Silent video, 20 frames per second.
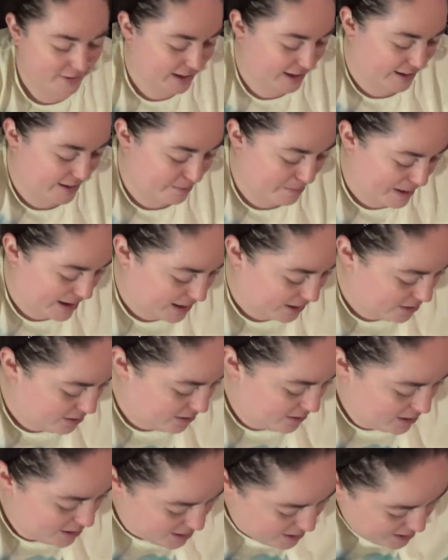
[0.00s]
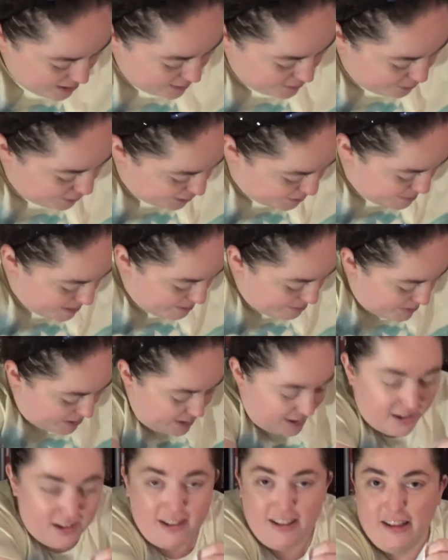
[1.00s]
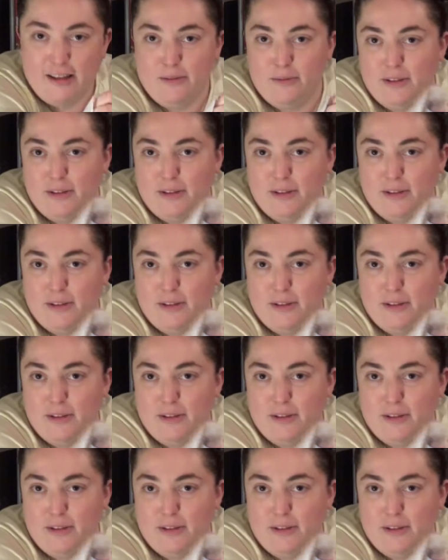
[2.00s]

He gets mad if we spend money on him.